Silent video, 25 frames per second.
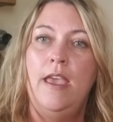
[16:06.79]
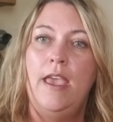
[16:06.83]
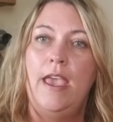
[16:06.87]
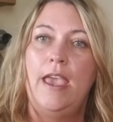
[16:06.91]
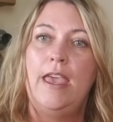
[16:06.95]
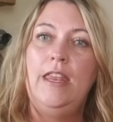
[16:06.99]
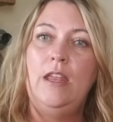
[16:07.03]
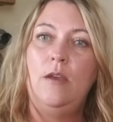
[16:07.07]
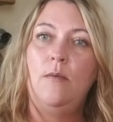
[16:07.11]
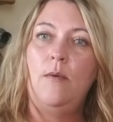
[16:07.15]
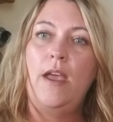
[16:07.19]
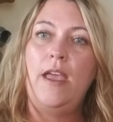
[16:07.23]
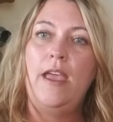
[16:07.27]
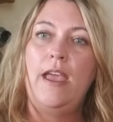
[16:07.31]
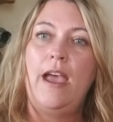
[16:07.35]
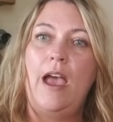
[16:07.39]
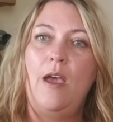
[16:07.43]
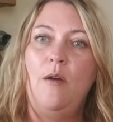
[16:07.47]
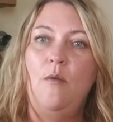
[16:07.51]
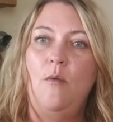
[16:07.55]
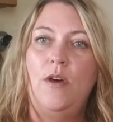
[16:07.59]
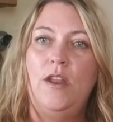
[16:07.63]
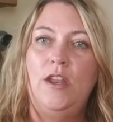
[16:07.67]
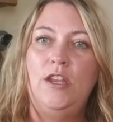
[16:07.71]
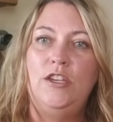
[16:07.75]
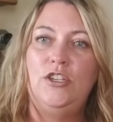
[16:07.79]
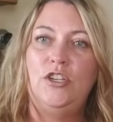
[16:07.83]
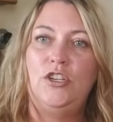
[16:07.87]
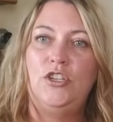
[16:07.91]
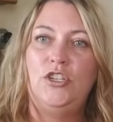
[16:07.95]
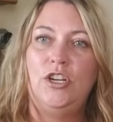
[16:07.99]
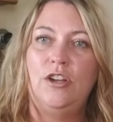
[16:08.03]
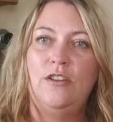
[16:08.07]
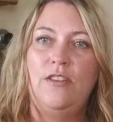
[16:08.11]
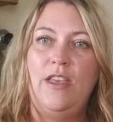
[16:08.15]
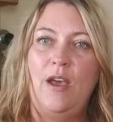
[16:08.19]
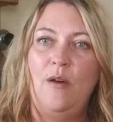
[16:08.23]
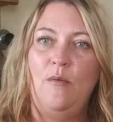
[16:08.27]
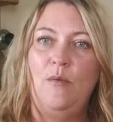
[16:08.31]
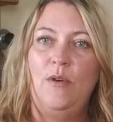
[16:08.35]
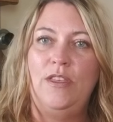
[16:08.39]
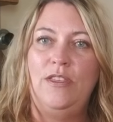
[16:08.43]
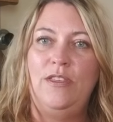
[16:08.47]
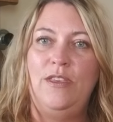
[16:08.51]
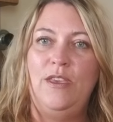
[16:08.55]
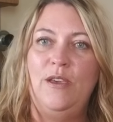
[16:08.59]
anyway, I wanted to share that with